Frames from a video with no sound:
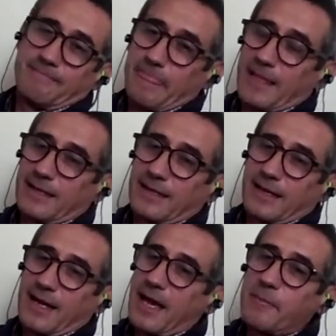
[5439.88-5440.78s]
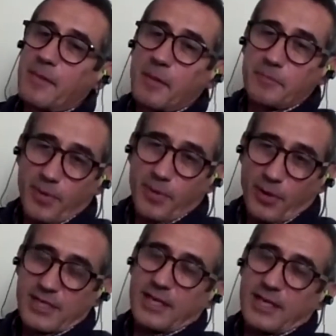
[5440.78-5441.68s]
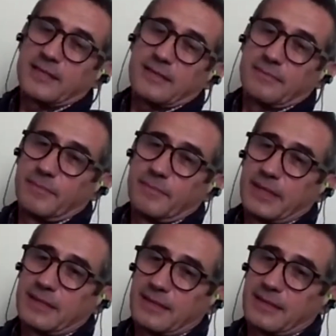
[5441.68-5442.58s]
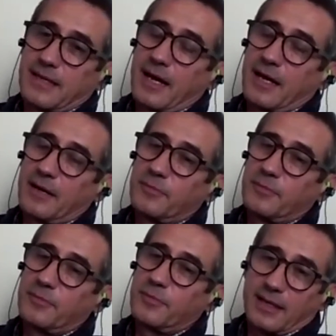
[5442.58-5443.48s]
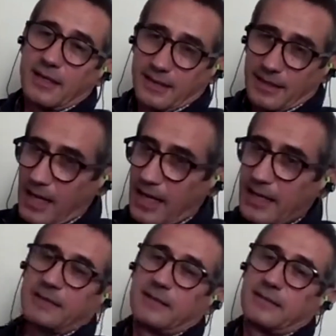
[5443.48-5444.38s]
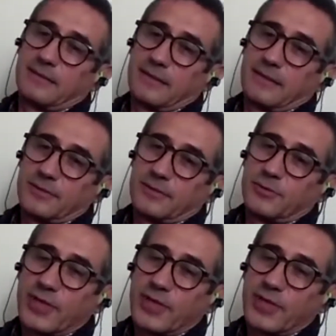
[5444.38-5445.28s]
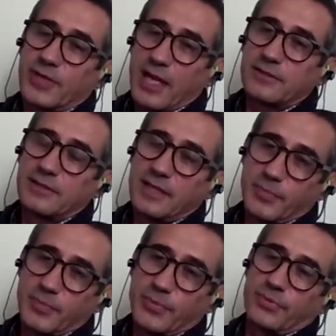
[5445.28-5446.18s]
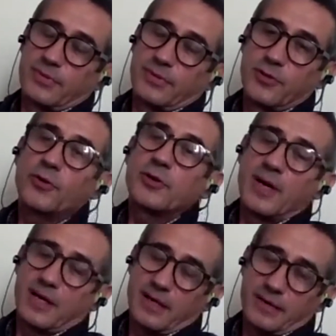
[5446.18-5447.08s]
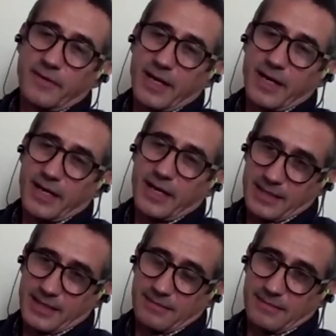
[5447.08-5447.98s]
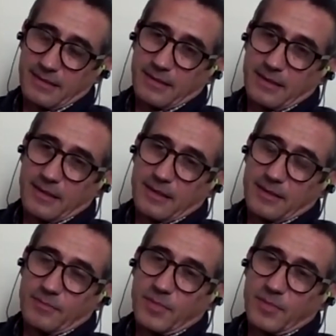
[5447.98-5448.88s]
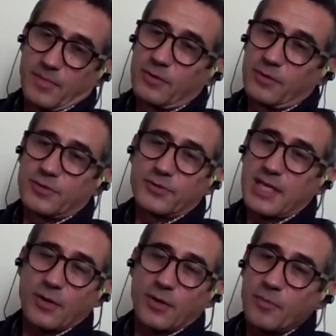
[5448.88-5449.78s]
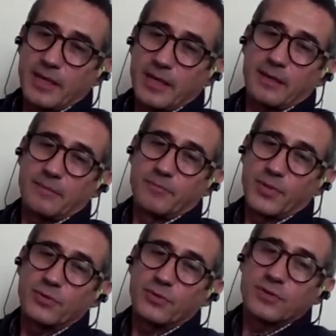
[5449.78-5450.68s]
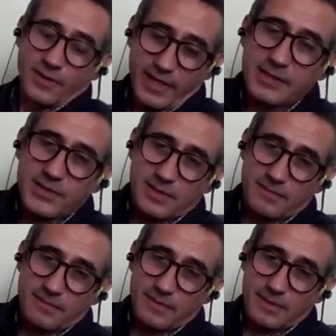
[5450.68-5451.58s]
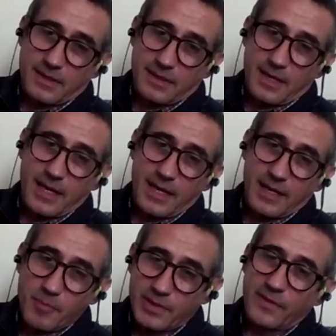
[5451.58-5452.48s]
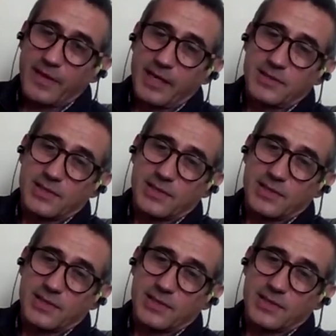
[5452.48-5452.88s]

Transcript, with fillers: I am apologize, but I will like to relish deep your Mahavanis because you said so many beautiful things and important things